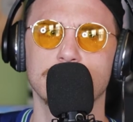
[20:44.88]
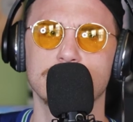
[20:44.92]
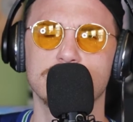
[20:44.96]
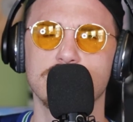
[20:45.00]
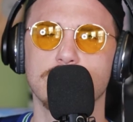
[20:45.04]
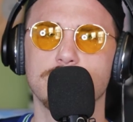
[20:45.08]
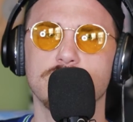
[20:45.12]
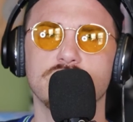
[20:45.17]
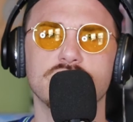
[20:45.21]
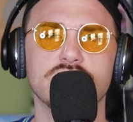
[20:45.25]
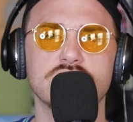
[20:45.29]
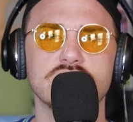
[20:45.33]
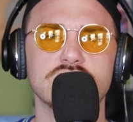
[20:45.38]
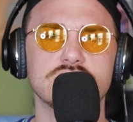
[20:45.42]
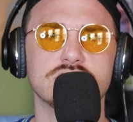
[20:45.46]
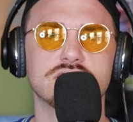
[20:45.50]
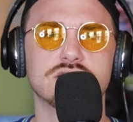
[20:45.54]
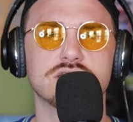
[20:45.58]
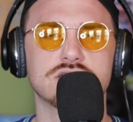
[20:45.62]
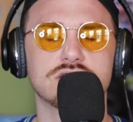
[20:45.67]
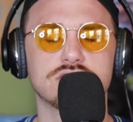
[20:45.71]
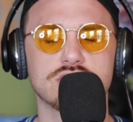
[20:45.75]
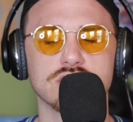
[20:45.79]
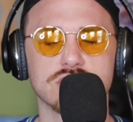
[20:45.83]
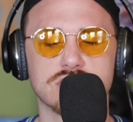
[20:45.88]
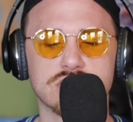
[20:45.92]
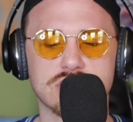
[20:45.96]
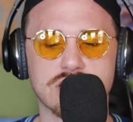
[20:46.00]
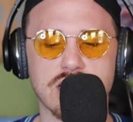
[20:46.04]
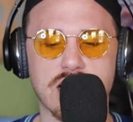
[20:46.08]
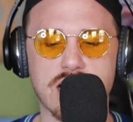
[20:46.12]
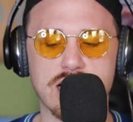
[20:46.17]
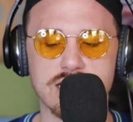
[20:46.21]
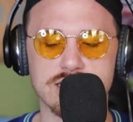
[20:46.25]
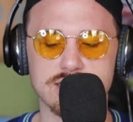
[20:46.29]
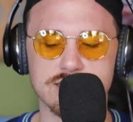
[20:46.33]
Some of these
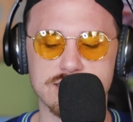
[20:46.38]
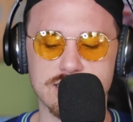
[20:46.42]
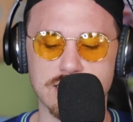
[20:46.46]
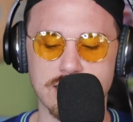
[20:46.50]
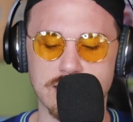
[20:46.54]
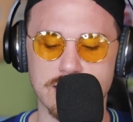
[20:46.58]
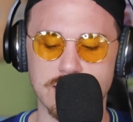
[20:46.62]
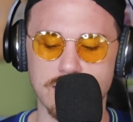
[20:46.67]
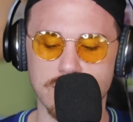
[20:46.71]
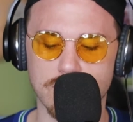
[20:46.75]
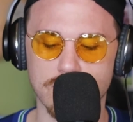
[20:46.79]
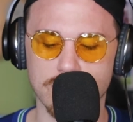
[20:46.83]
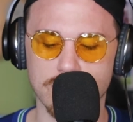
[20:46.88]
just guys that